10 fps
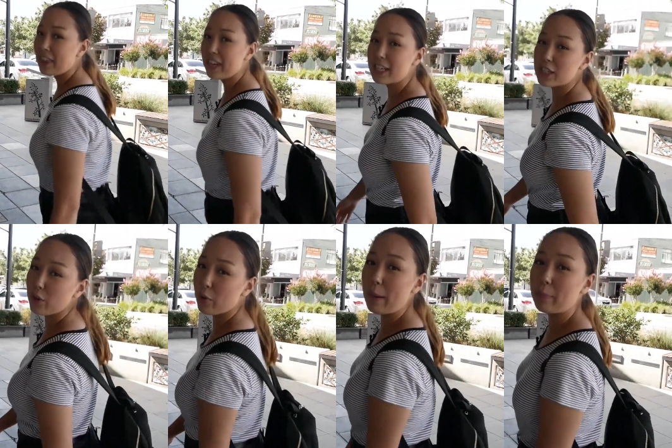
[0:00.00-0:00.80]
I think it's a
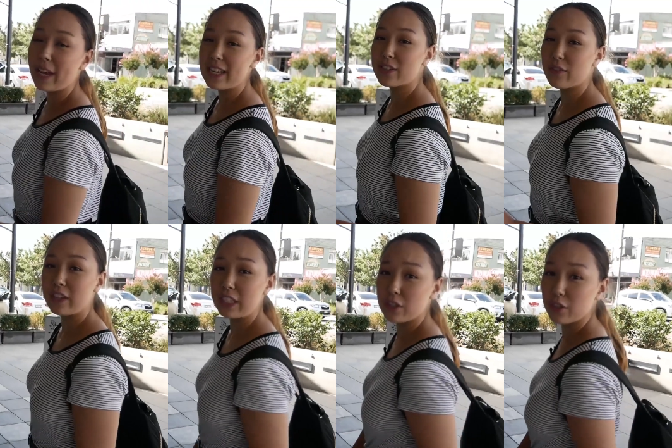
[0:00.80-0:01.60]
great place to
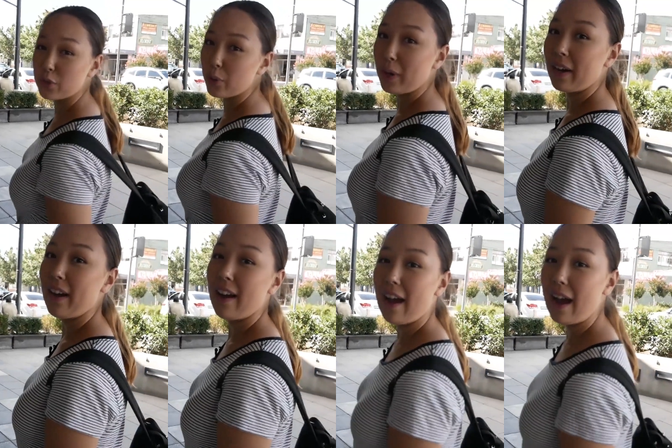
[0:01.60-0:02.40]
finish the tour,
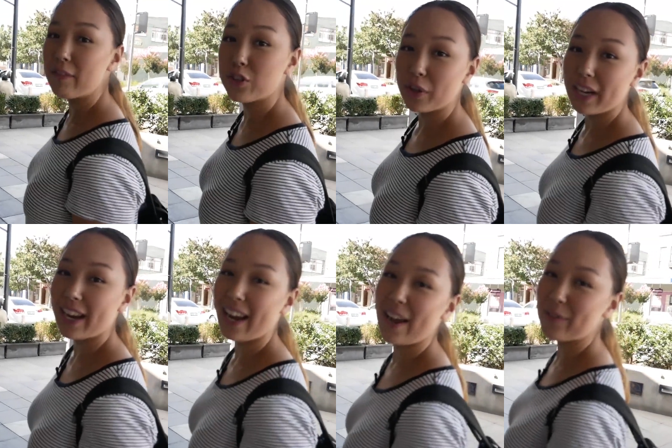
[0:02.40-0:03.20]
have a drink
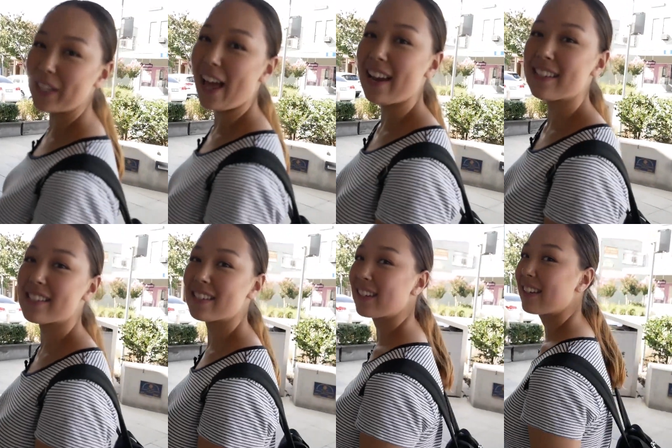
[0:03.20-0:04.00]
and relax.